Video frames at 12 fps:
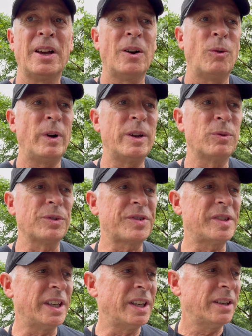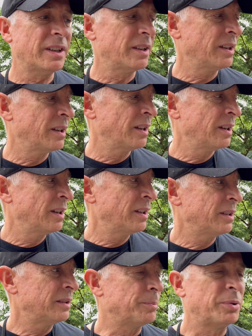we will see.
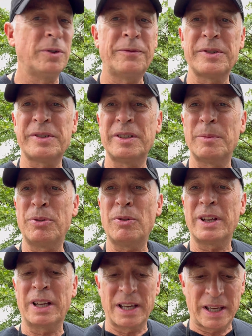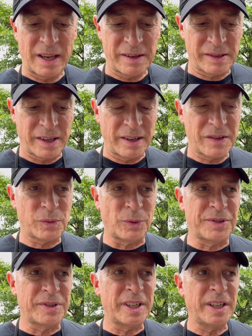The proof is in the pudding, I guess. I guess we'll
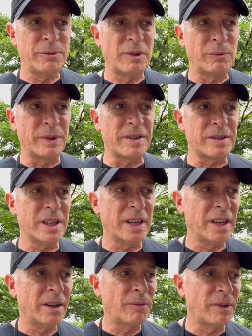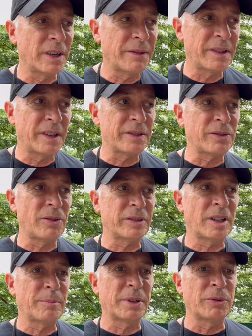see when everything's
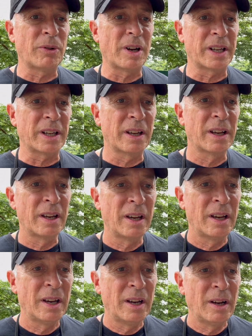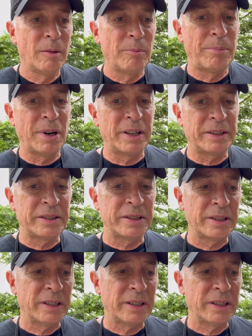hooked up and running. But